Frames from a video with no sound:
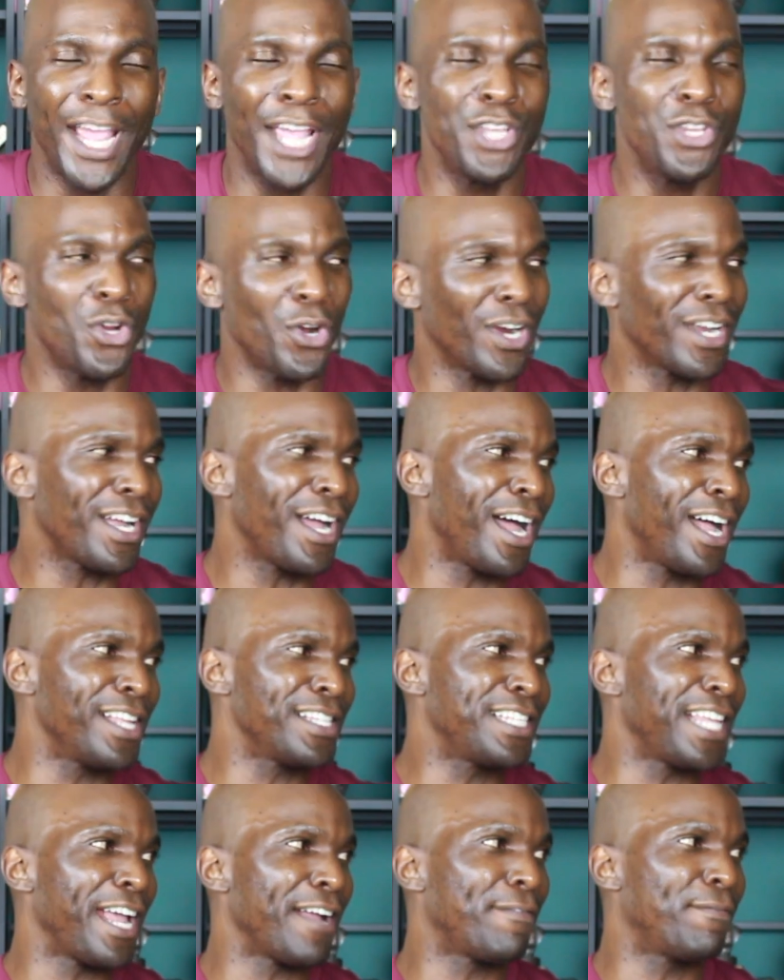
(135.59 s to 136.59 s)
and your
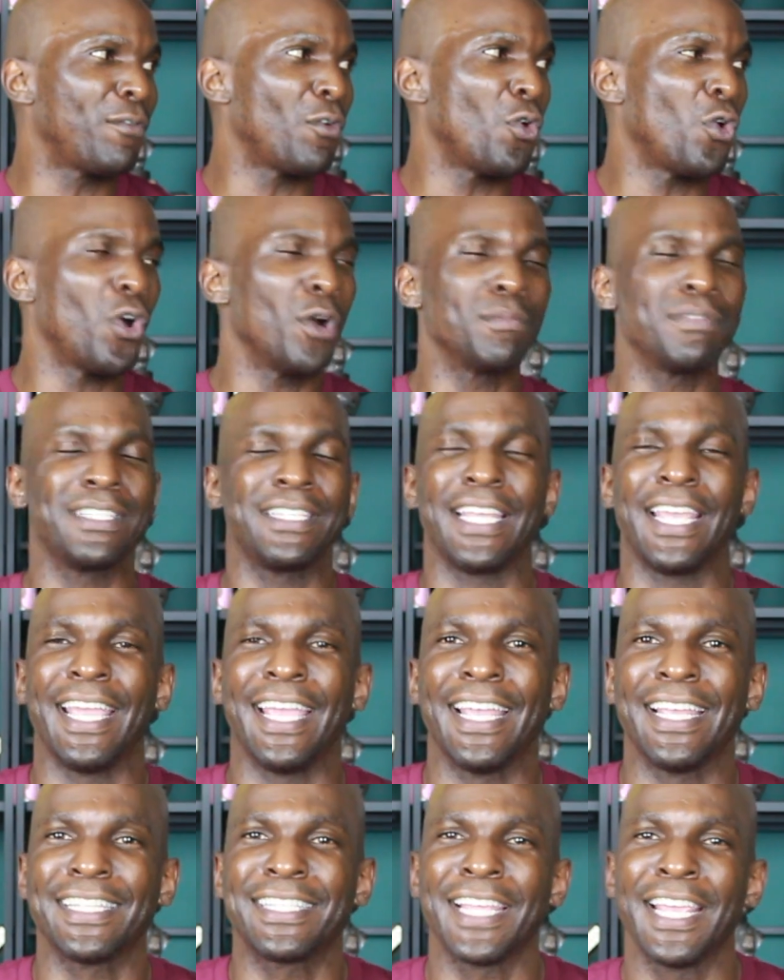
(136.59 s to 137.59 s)
contact form
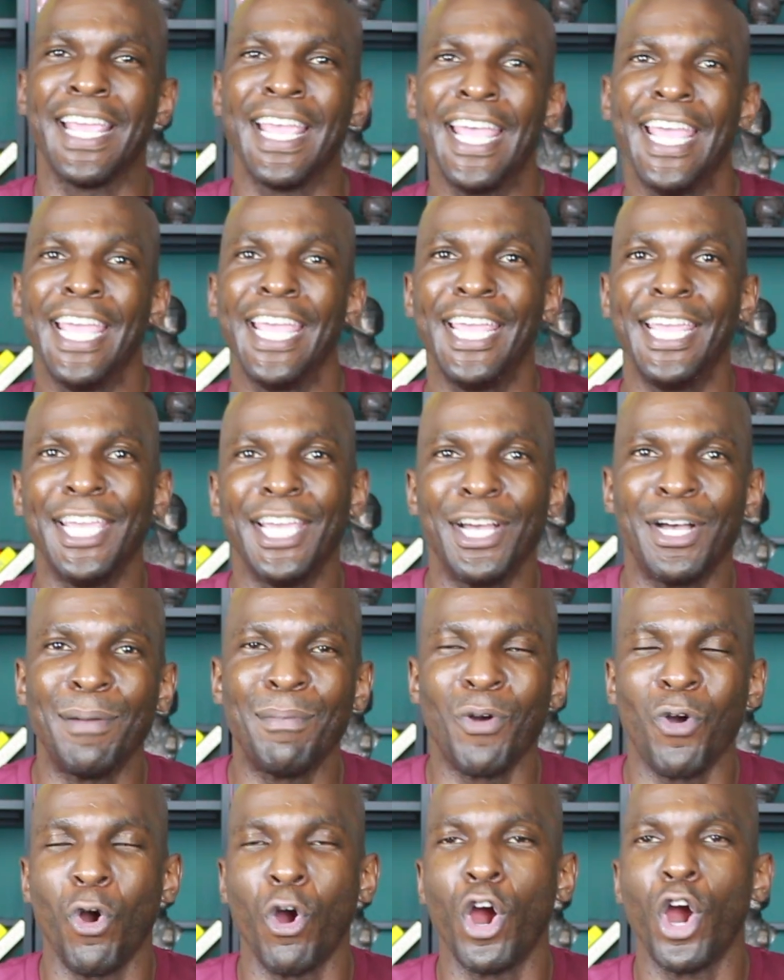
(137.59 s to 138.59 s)
says
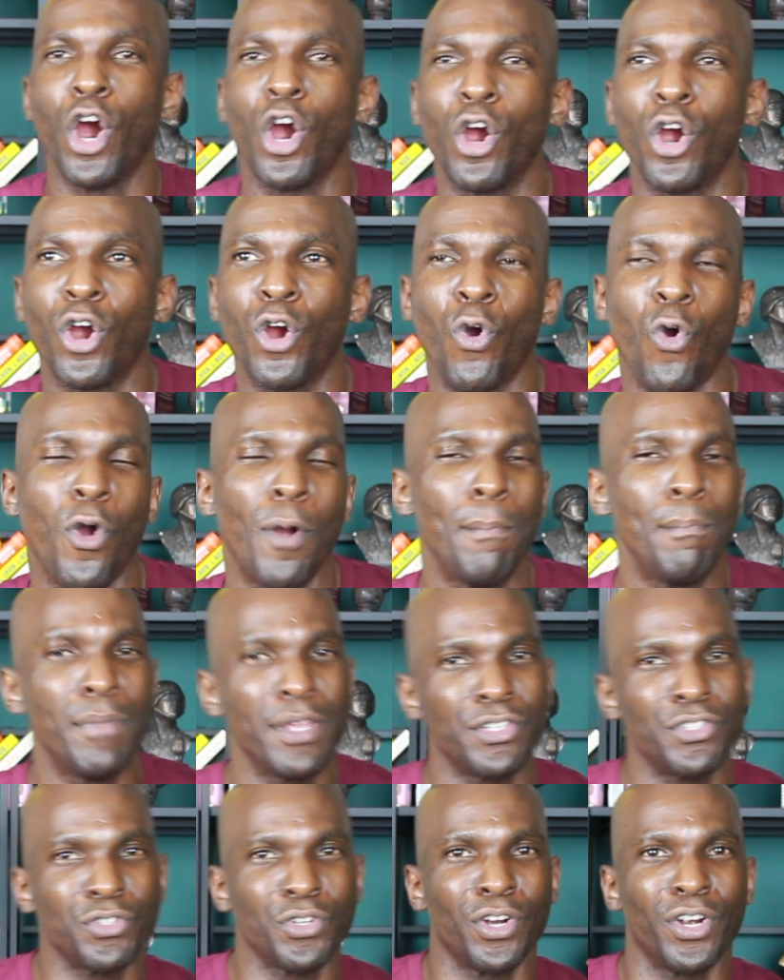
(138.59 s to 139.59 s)
him or her or
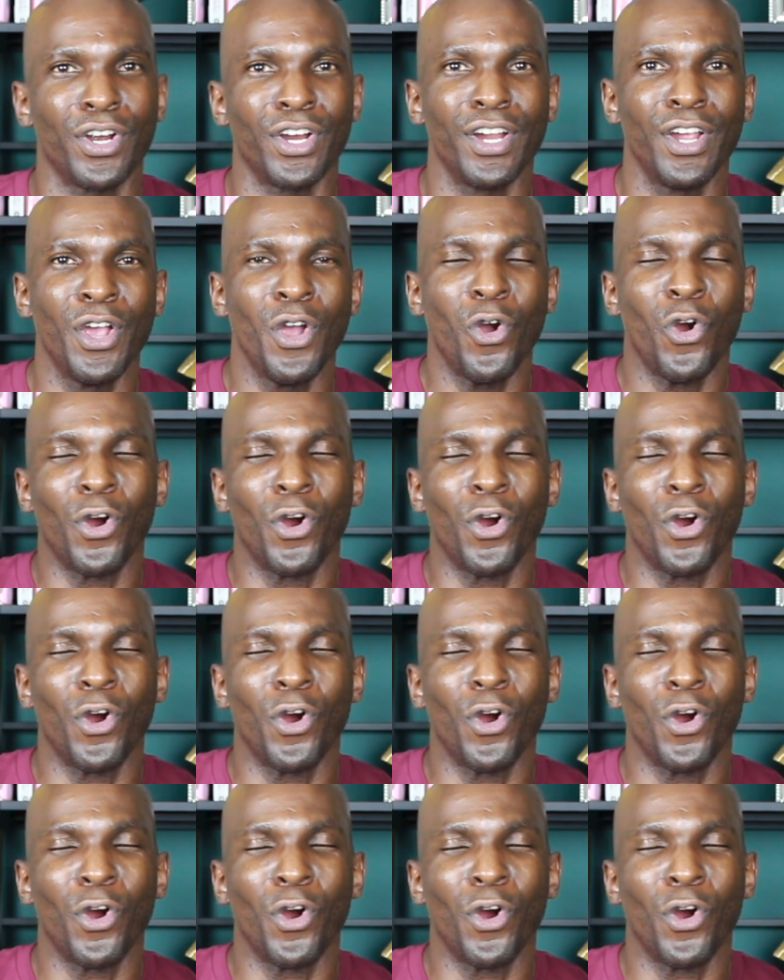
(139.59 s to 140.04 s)
Mr.